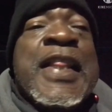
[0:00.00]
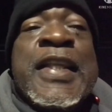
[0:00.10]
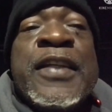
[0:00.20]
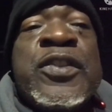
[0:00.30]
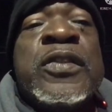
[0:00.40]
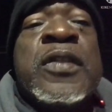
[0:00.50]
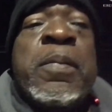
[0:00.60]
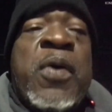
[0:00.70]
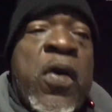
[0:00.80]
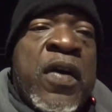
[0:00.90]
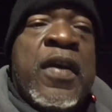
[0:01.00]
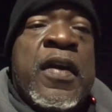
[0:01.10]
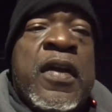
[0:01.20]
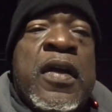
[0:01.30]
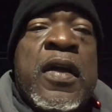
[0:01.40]
this is the part
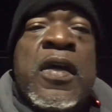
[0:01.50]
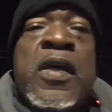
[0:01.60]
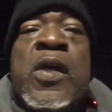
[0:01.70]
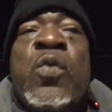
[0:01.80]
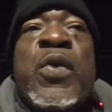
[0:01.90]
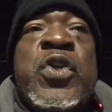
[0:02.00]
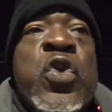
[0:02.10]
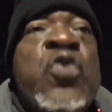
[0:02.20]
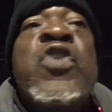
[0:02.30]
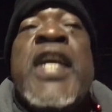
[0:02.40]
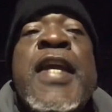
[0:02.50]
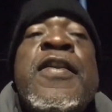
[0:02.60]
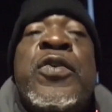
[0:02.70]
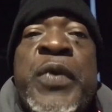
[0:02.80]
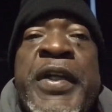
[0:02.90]
where you
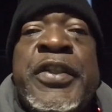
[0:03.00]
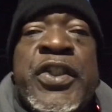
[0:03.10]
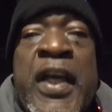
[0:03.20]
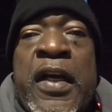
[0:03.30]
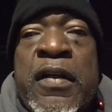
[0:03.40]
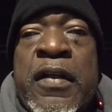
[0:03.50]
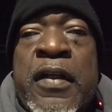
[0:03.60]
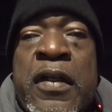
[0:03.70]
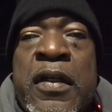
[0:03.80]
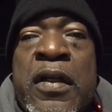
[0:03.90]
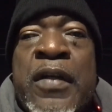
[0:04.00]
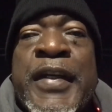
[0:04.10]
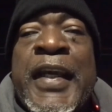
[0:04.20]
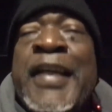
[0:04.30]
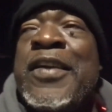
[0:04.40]
need to reach out,
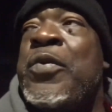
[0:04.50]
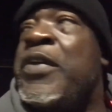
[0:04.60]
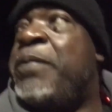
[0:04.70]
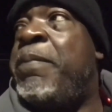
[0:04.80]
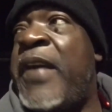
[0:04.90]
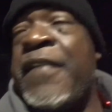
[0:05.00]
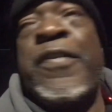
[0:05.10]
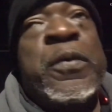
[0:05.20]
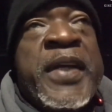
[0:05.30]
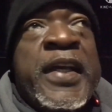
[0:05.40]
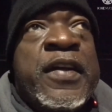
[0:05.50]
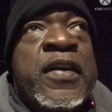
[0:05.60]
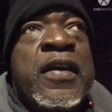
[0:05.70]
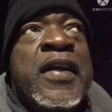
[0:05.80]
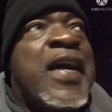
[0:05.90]
okay, in a respectful
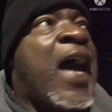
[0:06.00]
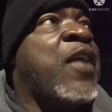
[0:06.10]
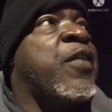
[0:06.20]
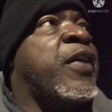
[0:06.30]
manner. I don't